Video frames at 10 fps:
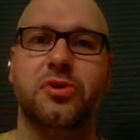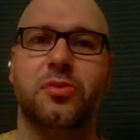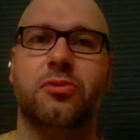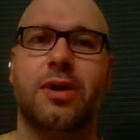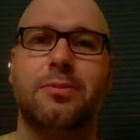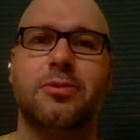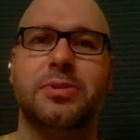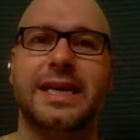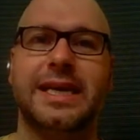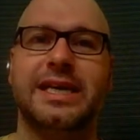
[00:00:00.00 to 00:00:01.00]
You'll
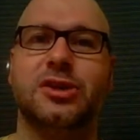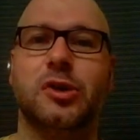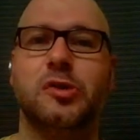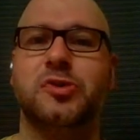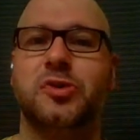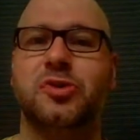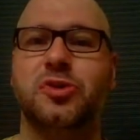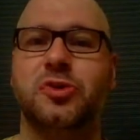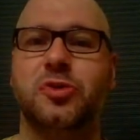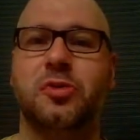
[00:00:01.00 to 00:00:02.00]
probably get closer
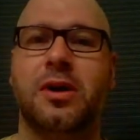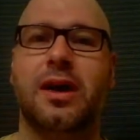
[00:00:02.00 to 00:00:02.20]
to,